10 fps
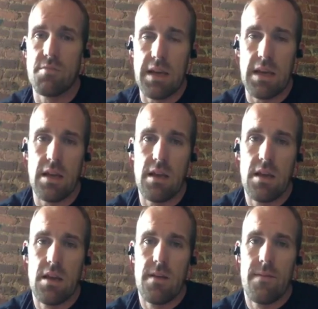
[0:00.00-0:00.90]
me
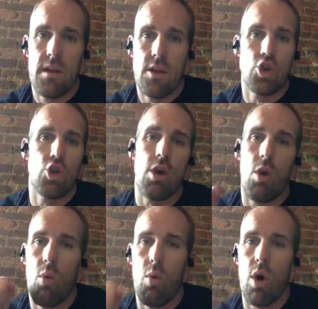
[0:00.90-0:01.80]
to go
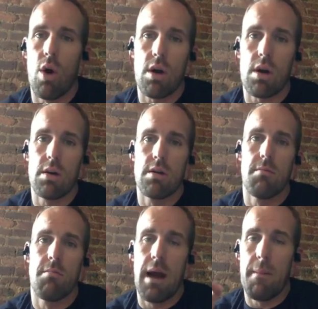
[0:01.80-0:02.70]
work
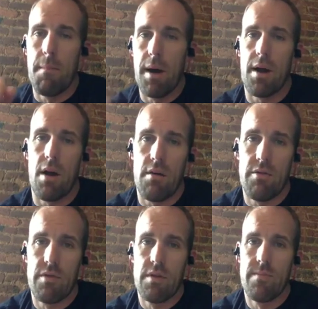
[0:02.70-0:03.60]
my butt off
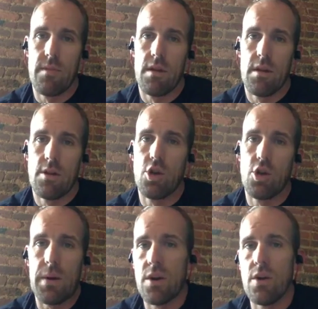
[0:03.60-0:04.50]
to
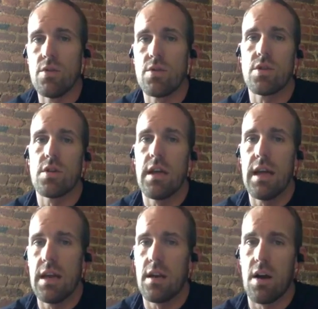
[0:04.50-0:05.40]
produce
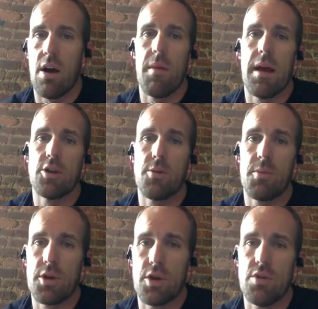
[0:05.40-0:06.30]
income and to
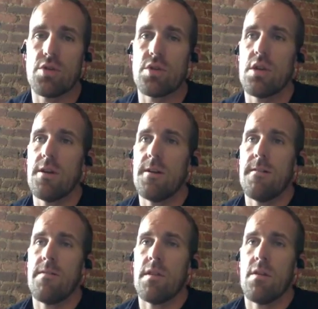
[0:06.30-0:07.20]
produce
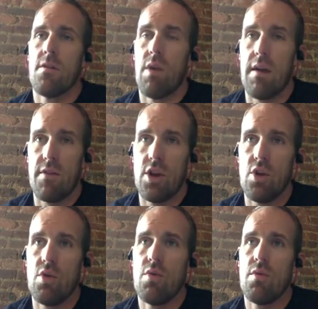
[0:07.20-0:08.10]

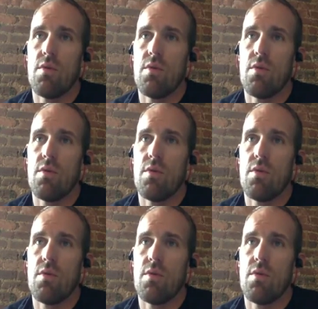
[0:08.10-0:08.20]
revenue